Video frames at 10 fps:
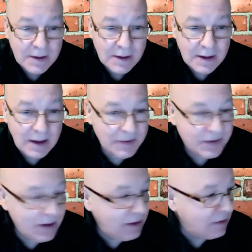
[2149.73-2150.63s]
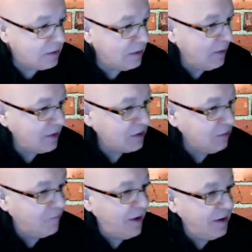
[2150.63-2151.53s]
Mm-hmm. And then you, you, met
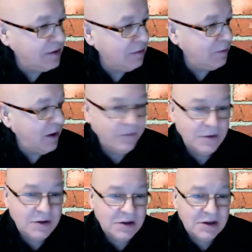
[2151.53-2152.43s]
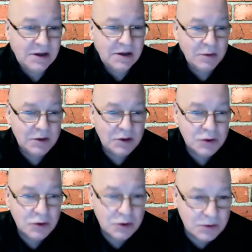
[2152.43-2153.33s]
some friends in Bradford, you said, and you went to
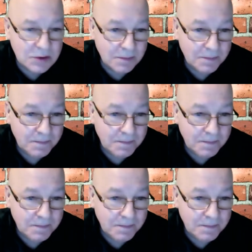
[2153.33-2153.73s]
church with them.